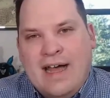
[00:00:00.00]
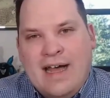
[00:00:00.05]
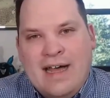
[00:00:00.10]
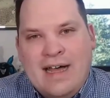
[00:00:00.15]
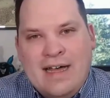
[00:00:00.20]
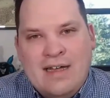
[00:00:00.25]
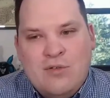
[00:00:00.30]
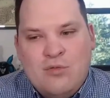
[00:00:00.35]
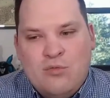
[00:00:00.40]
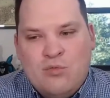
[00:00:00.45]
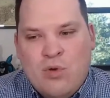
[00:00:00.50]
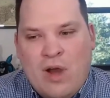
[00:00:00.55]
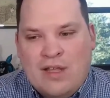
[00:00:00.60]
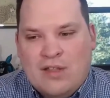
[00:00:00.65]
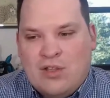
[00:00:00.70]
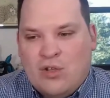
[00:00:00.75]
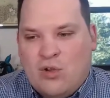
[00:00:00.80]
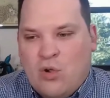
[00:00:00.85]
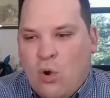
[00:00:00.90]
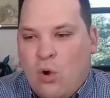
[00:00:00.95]
uh,
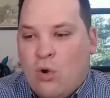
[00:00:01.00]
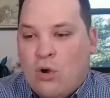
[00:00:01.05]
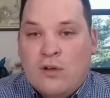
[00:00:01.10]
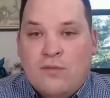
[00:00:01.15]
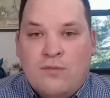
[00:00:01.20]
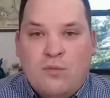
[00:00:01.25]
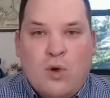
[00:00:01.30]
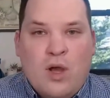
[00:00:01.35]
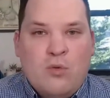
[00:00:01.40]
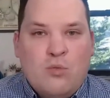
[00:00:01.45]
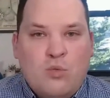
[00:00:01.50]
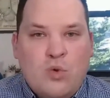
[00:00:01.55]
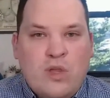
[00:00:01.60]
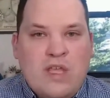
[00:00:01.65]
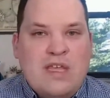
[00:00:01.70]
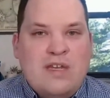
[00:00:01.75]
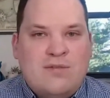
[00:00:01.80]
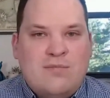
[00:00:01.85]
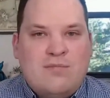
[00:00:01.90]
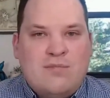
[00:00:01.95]
right at the core of what
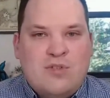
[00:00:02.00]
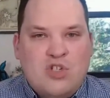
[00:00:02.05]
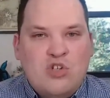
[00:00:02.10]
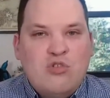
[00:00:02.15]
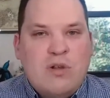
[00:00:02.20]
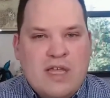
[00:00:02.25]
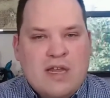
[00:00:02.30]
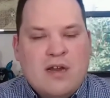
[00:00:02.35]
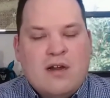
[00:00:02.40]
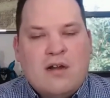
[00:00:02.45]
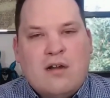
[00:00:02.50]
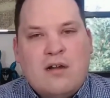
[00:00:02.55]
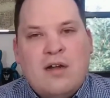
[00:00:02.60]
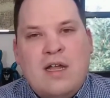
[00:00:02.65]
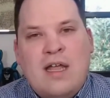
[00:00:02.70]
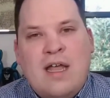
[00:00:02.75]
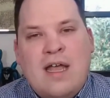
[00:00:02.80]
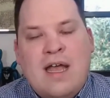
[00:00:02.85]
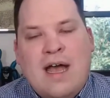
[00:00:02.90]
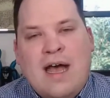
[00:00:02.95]
we do here.
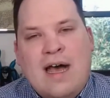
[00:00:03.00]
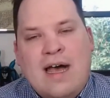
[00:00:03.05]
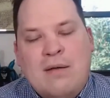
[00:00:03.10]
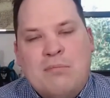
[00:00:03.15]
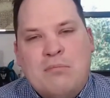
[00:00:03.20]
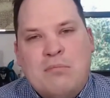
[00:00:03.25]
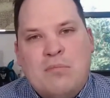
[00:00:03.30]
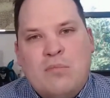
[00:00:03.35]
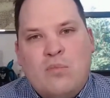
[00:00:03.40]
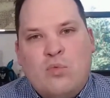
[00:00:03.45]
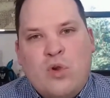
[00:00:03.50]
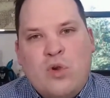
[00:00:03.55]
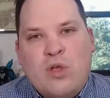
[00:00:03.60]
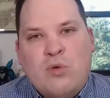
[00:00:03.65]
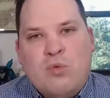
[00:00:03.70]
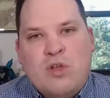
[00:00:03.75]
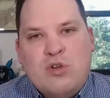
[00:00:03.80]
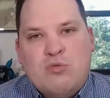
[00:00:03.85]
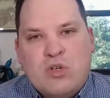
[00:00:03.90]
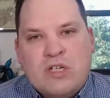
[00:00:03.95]
Um,
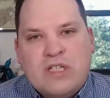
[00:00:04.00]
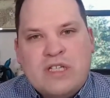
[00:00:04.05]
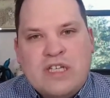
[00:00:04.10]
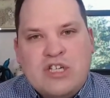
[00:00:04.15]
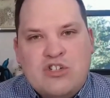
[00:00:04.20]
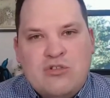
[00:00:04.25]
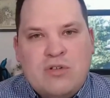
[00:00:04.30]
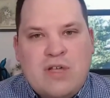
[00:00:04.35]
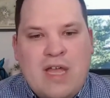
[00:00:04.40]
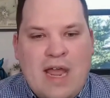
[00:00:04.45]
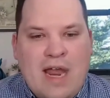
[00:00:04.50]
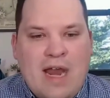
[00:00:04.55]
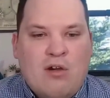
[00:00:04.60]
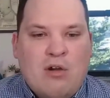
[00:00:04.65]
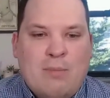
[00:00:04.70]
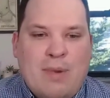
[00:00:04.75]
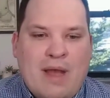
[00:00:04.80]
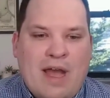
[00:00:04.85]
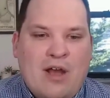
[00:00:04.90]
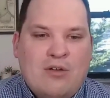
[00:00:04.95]
we, we really do
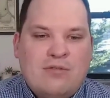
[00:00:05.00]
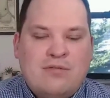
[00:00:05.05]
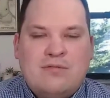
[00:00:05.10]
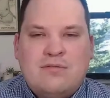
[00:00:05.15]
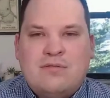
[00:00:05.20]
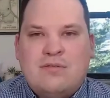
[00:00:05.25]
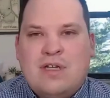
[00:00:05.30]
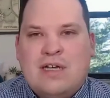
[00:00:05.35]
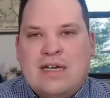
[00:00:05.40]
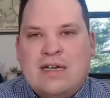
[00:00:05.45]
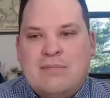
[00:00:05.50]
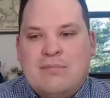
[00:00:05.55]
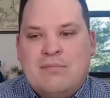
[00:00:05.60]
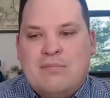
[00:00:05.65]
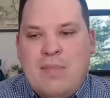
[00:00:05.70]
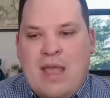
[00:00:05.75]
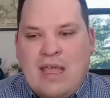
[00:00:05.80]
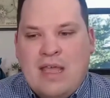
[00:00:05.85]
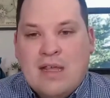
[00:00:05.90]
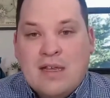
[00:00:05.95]
care about um,
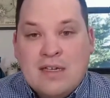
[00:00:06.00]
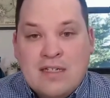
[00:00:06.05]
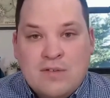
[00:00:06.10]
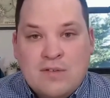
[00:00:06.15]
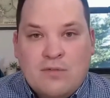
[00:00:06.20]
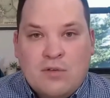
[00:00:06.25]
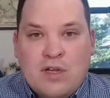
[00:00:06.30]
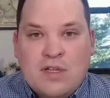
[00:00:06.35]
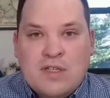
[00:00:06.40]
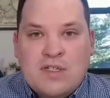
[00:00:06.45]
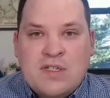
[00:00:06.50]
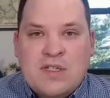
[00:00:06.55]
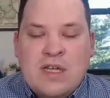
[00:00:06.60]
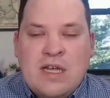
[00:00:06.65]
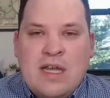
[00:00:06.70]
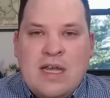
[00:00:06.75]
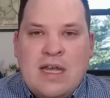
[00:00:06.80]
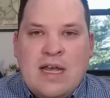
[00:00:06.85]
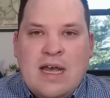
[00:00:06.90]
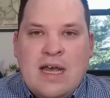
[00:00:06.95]
making a difference,
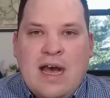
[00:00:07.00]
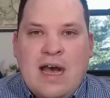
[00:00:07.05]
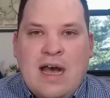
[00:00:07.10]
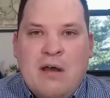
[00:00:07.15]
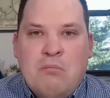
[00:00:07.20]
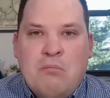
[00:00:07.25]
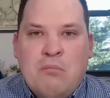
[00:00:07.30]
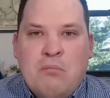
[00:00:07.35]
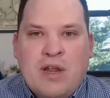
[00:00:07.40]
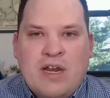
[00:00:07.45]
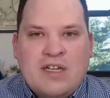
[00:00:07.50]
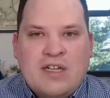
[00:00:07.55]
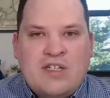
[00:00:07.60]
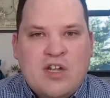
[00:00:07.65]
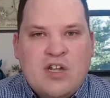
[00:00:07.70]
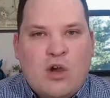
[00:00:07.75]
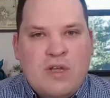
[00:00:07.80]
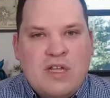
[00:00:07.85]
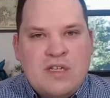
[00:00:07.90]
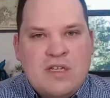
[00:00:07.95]
um, but
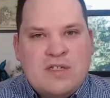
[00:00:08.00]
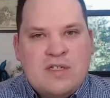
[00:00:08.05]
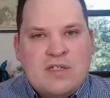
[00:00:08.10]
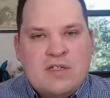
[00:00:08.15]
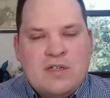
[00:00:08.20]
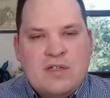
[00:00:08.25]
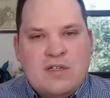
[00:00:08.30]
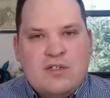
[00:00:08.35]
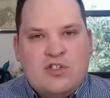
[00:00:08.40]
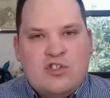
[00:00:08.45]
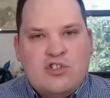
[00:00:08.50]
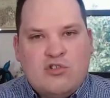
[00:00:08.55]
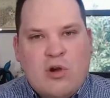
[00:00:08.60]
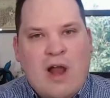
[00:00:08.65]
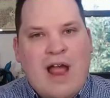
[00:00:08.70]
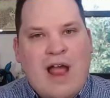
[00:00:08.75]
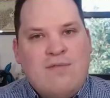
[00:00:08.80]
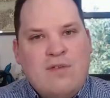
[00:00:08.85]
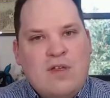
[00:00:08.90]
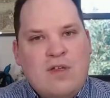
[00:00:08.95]
it's always
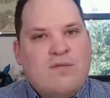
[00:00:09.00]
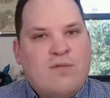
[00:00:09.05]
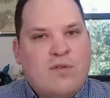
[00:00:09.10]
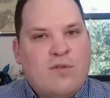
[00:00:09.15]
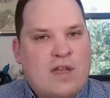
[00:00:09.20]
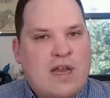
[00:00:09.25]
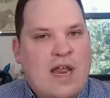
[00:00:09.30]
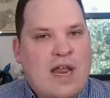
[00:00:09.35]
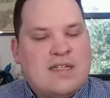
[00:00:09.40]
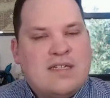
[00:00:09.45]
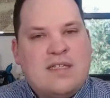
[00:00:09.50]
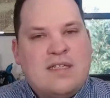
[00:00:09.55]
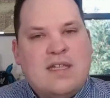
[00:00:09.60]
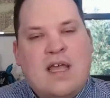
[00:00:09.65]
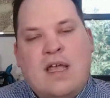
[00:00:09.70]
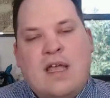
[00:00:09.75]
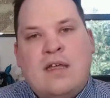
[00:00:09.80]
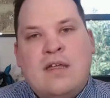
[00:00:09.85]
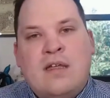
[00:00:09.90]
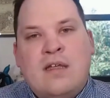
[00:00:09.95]
striving for the
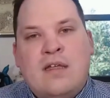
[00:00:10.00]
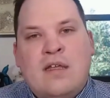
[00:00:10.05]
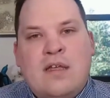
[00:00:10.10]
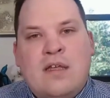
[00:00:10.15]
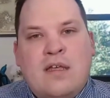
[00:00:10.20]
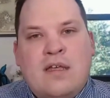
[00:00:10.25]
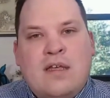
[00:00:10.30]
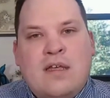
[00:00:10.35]
next thing.